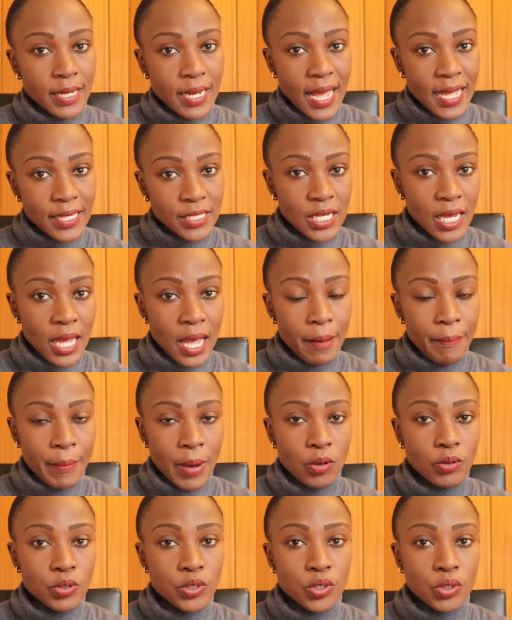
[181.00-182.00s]
larger
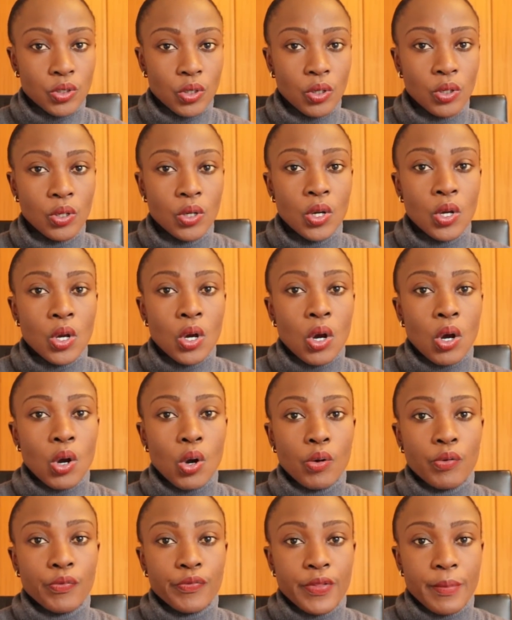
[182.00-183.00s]
amount, you know,
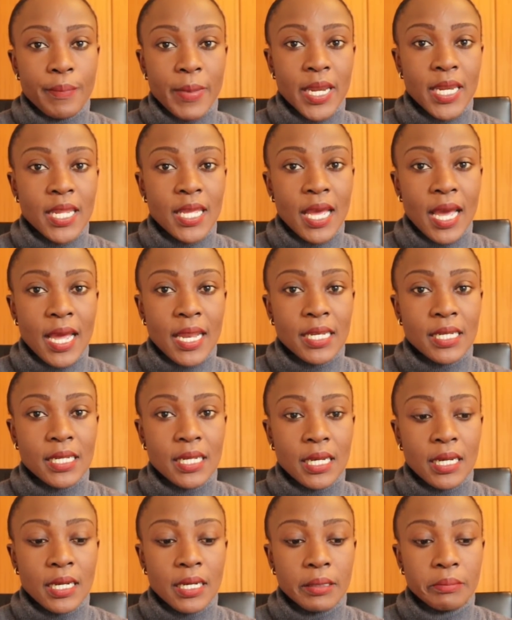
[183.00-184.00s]
of the money and
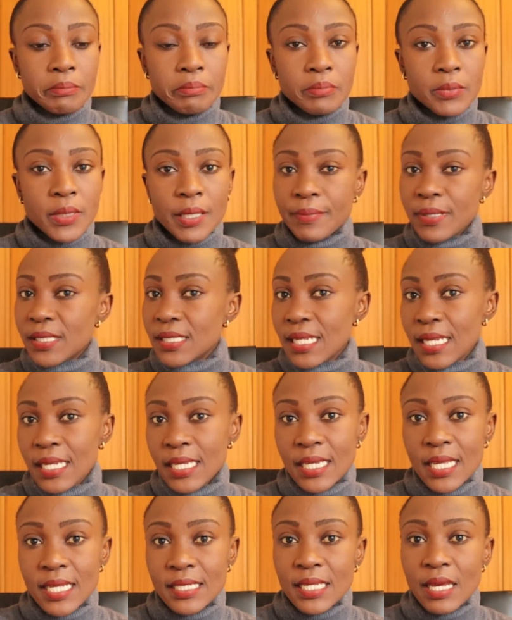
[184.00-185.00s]
uh, the
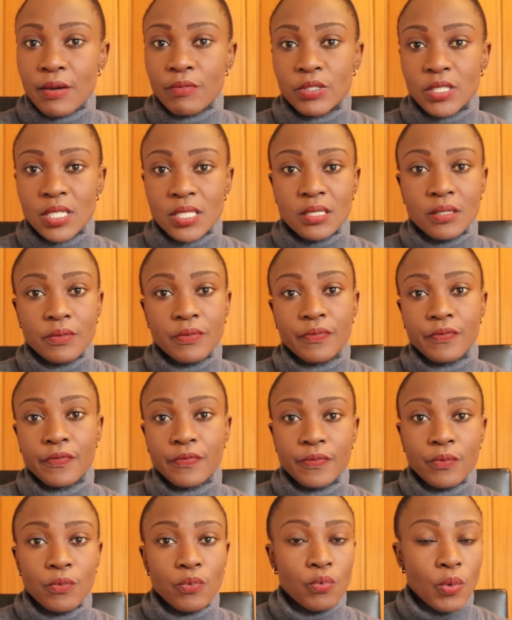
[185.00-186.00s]
miscellaneous. I would just
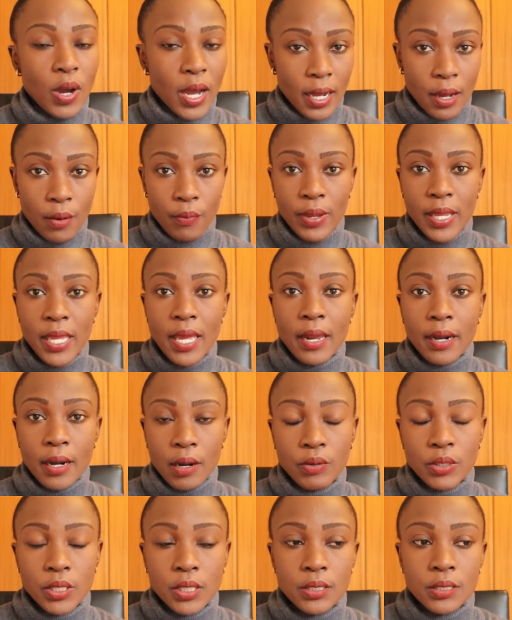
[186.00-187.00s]
work away
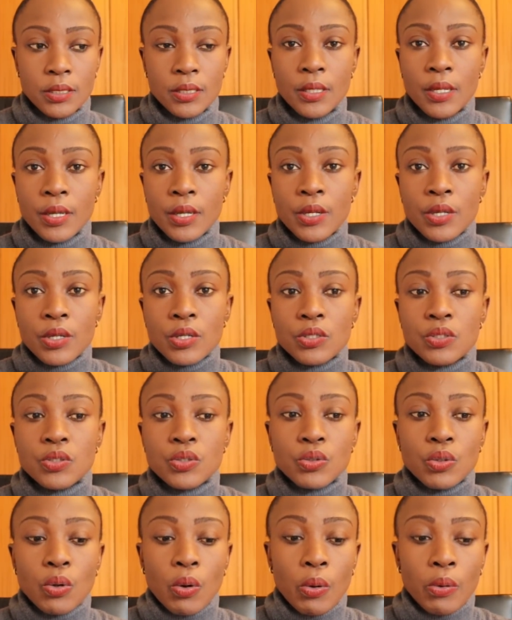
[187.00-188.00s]
around it.
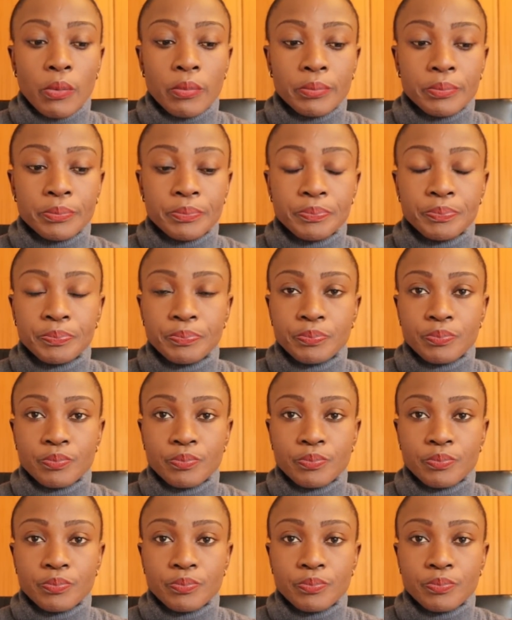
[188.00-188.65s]
So. Um,